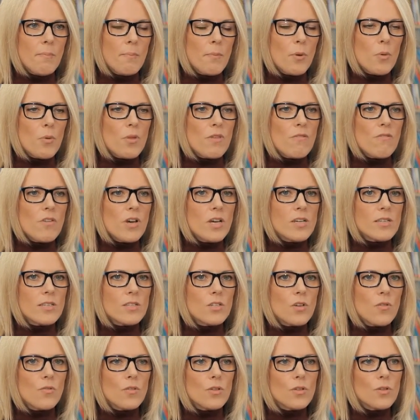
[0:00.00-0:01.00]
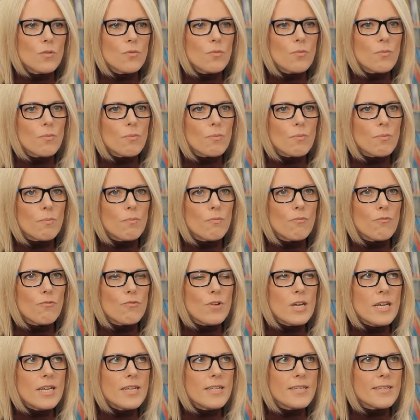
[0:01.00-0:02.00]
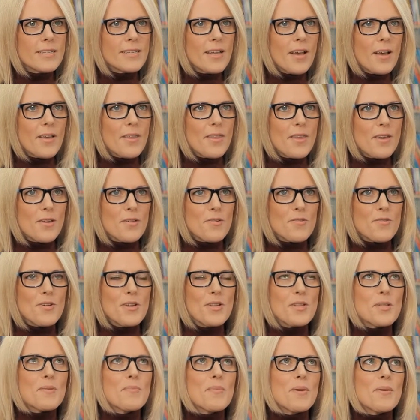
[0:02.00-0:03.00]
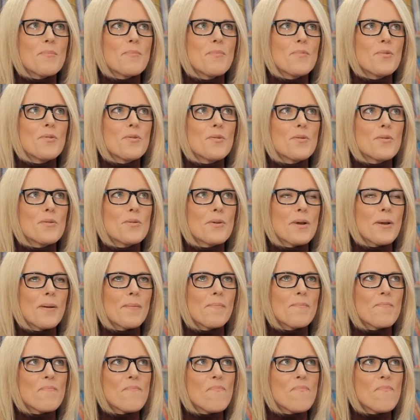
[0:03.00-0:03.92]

But with a verse novel, readers, I think, are a little bit more...